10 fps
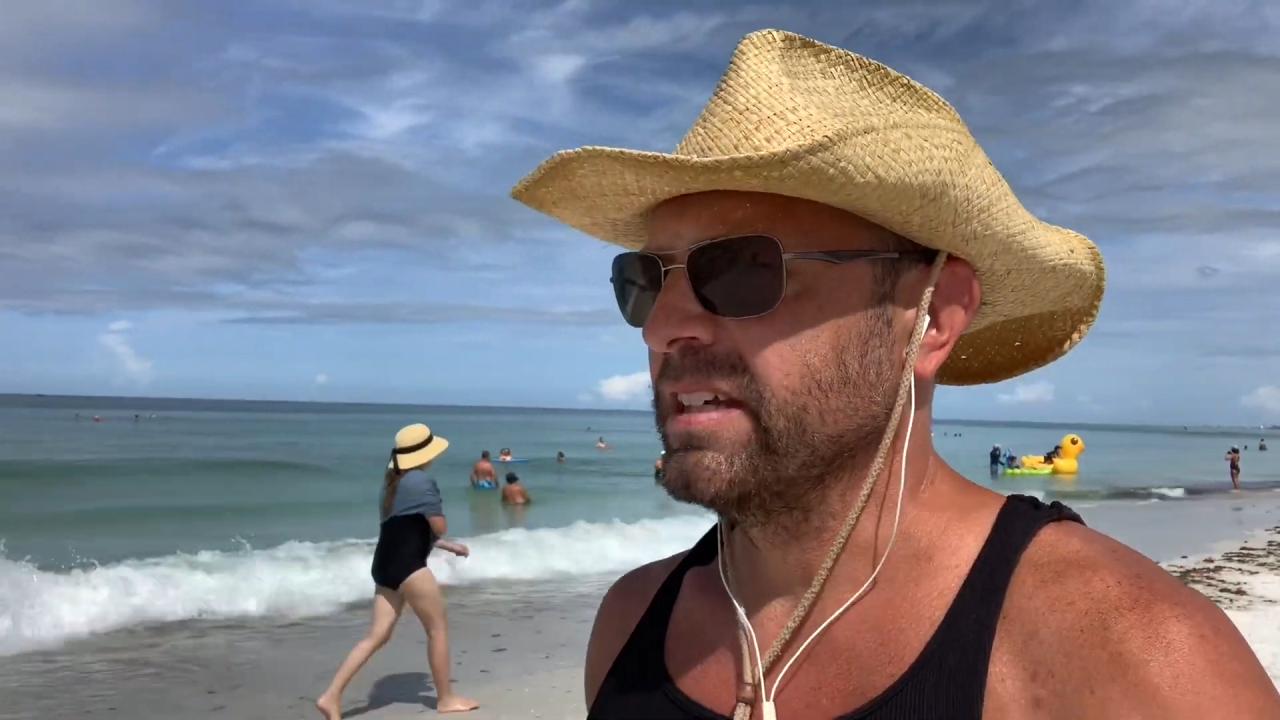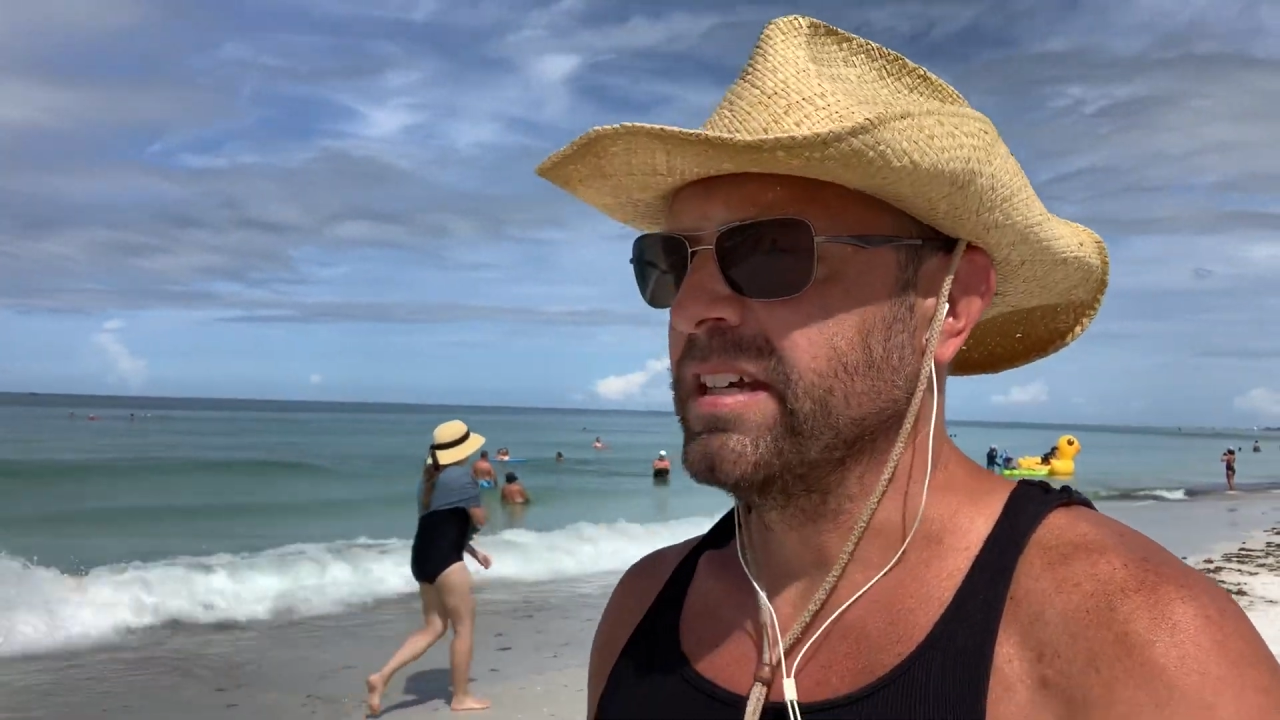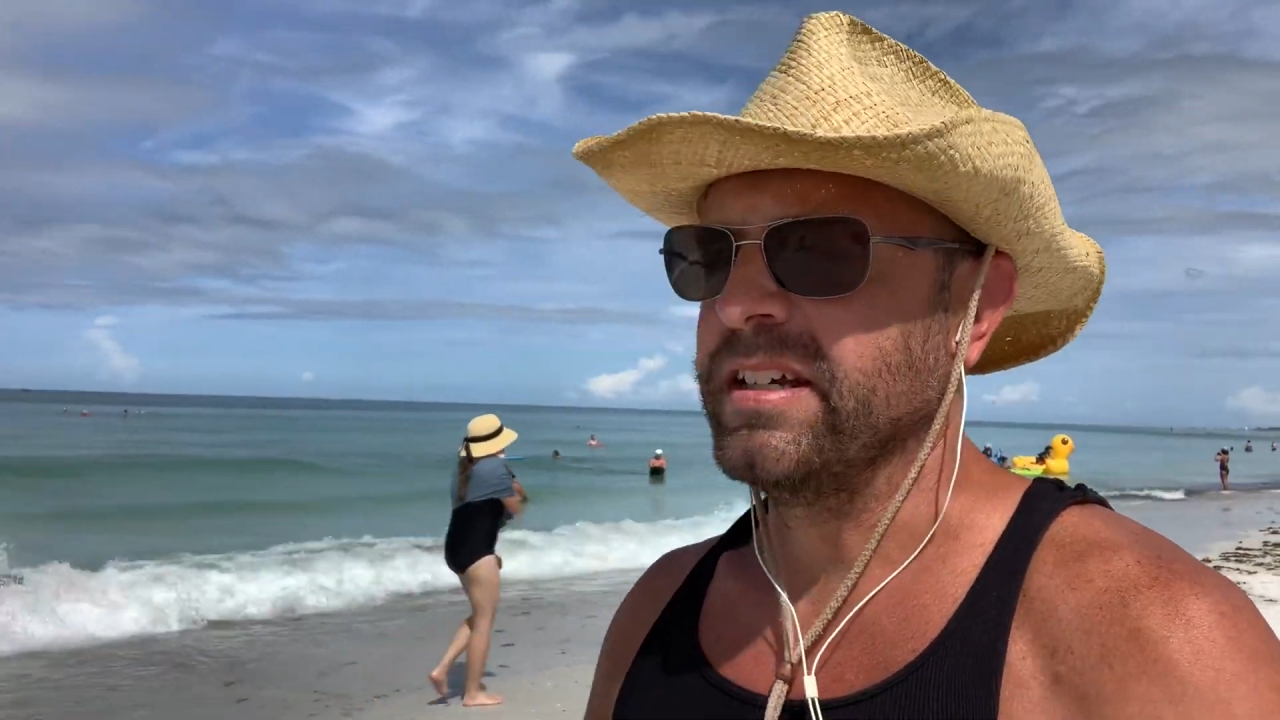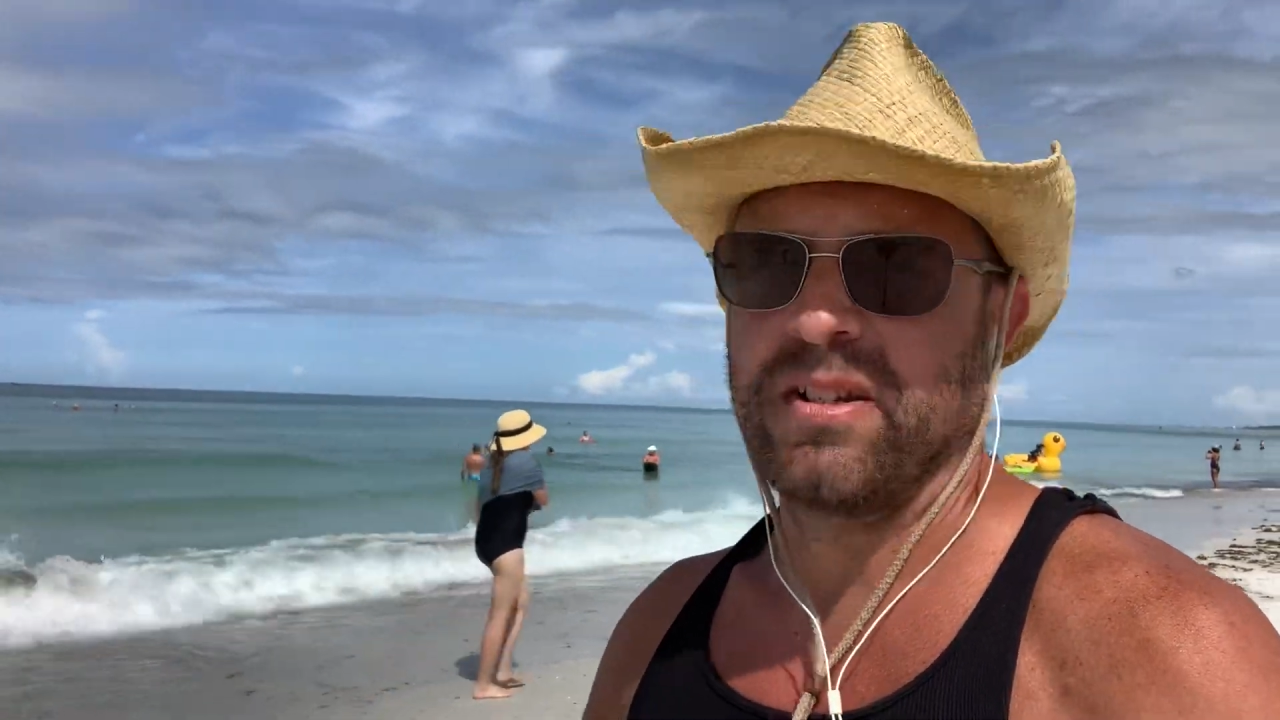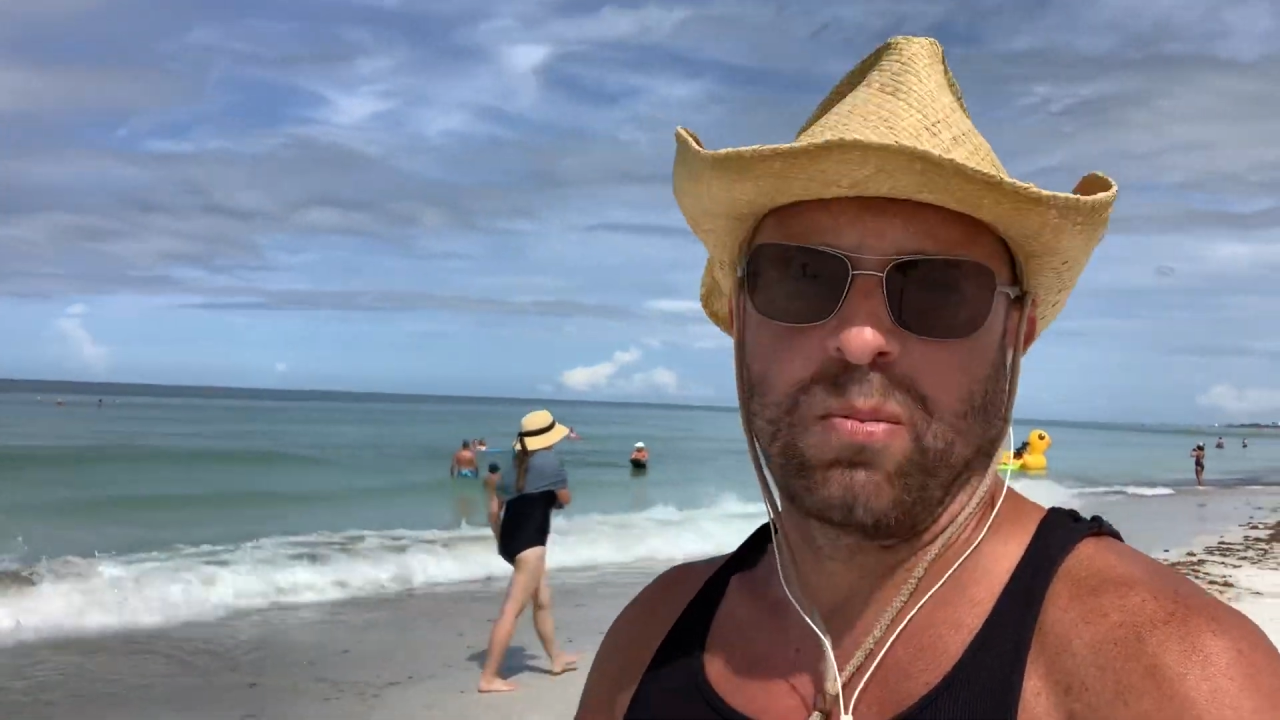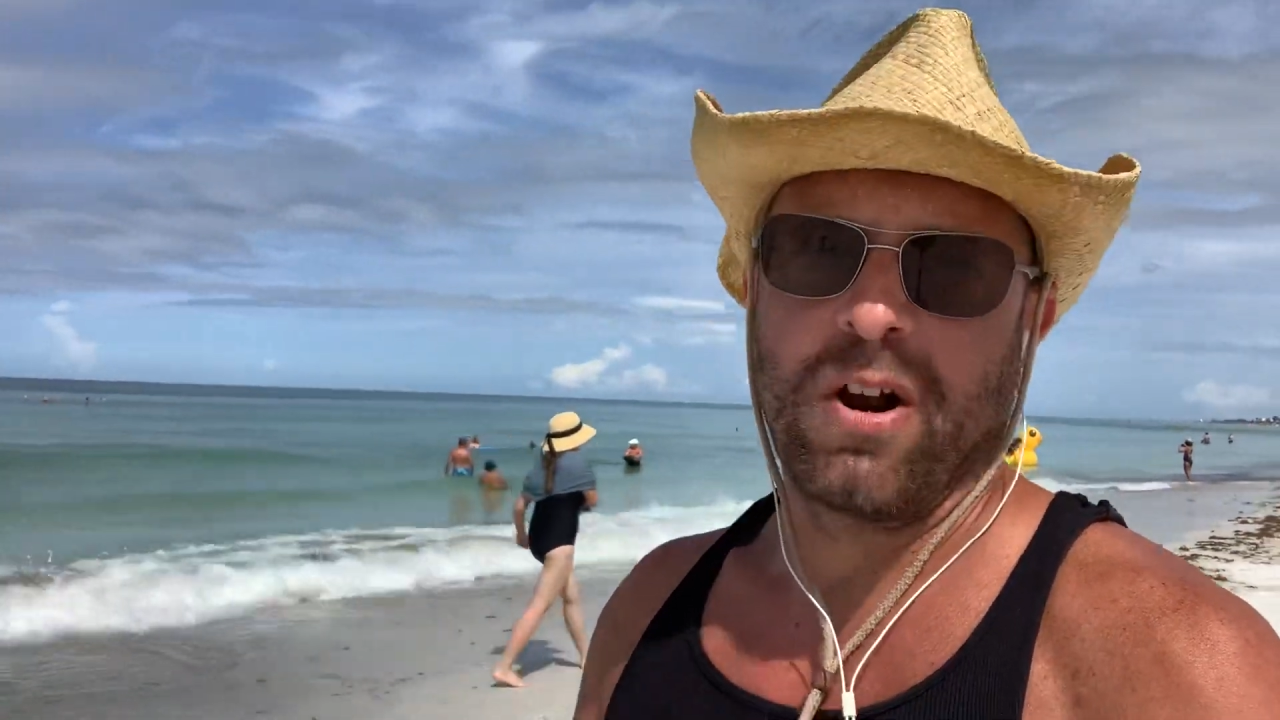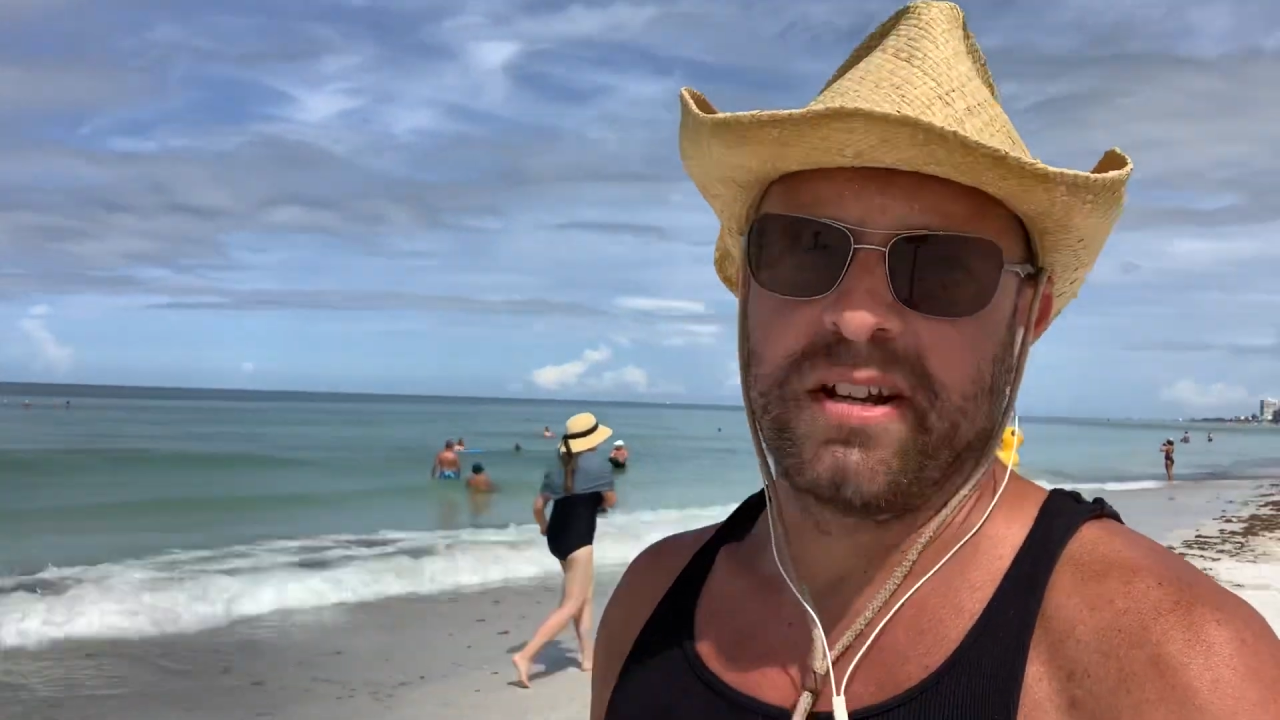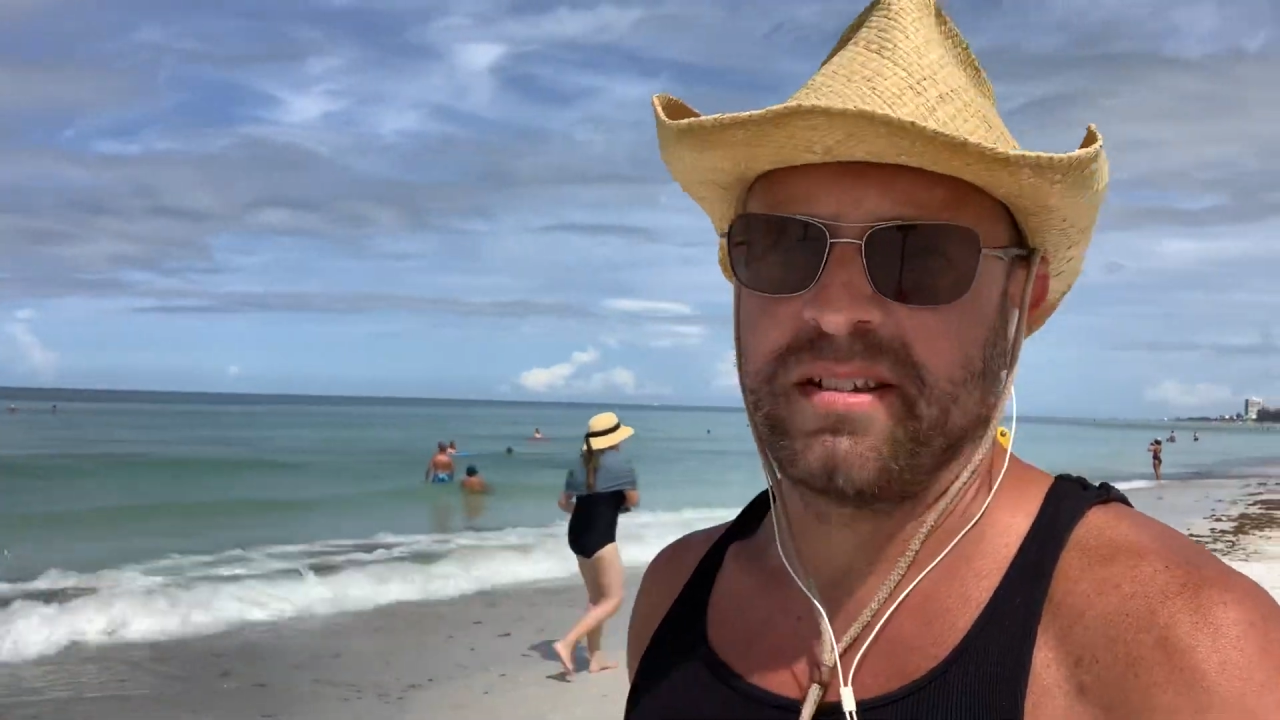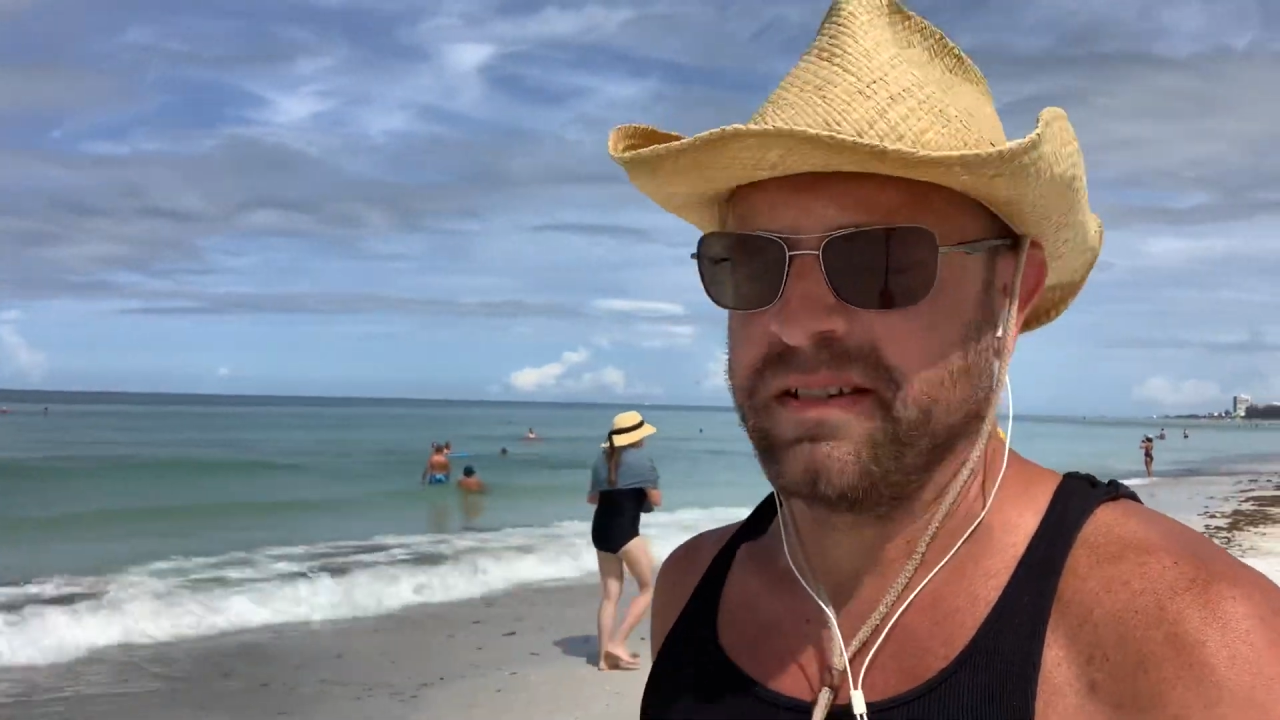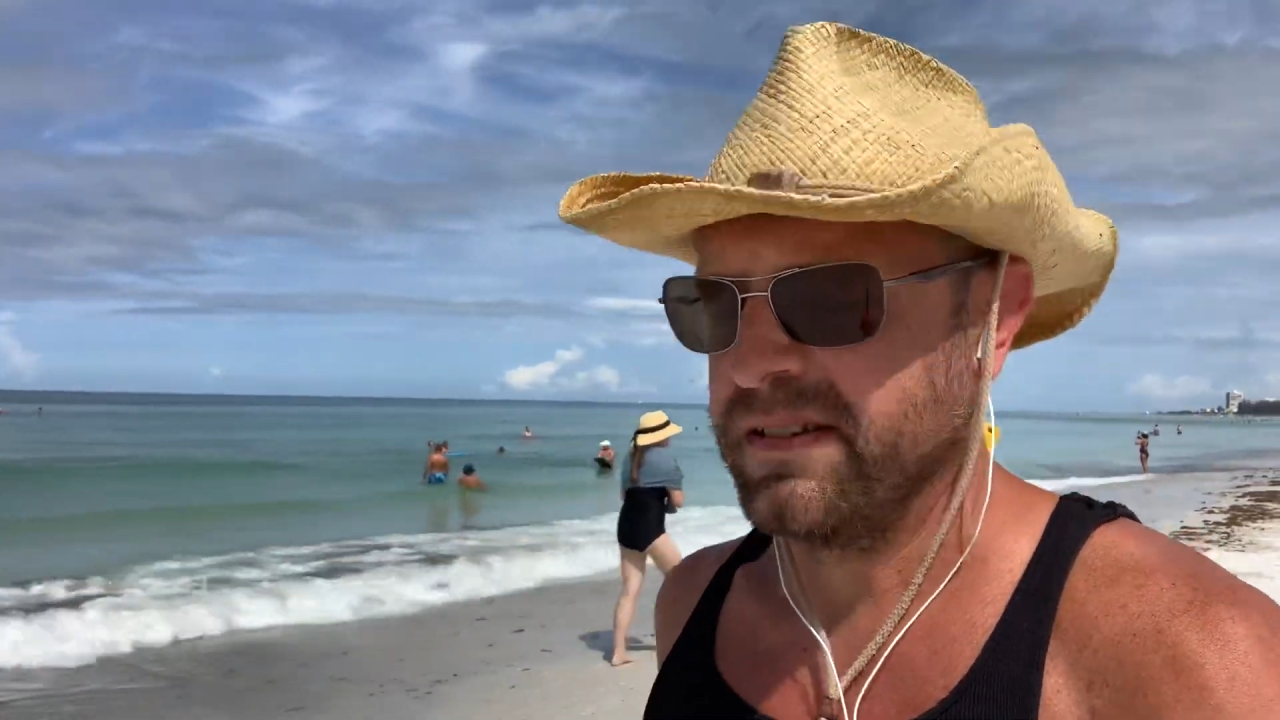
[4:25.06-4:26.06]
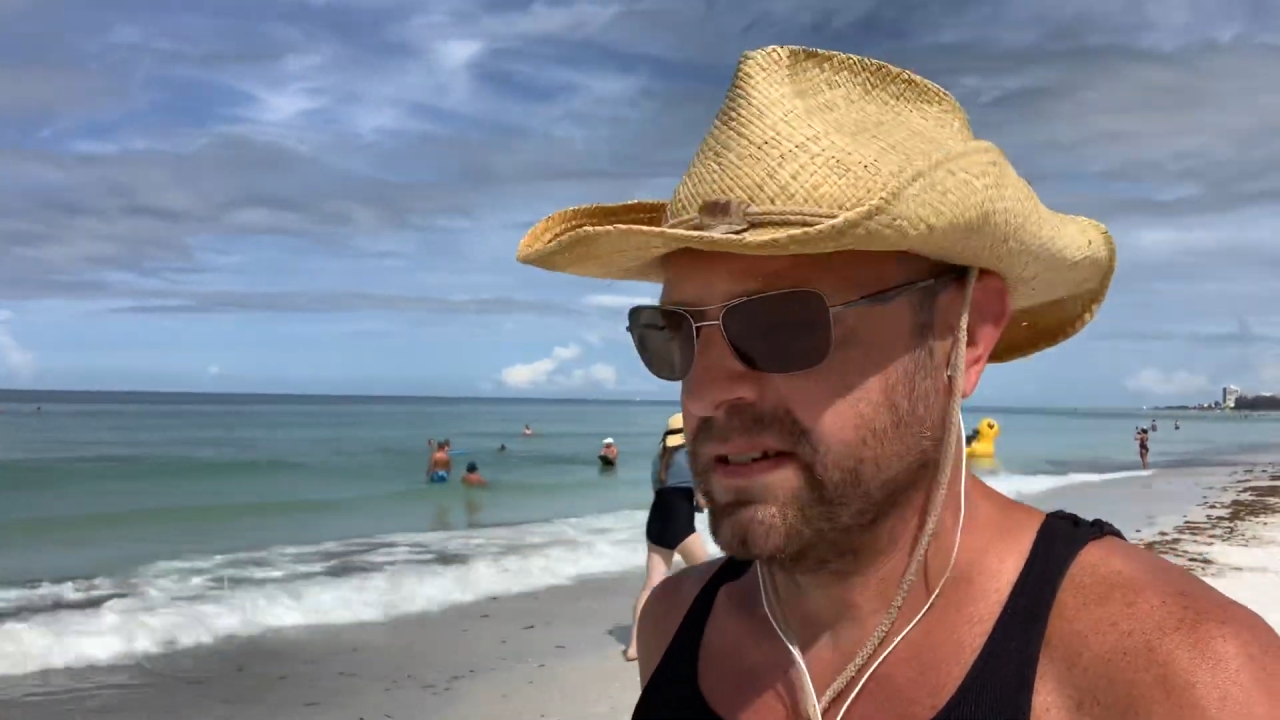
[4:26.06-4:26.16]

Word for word: into price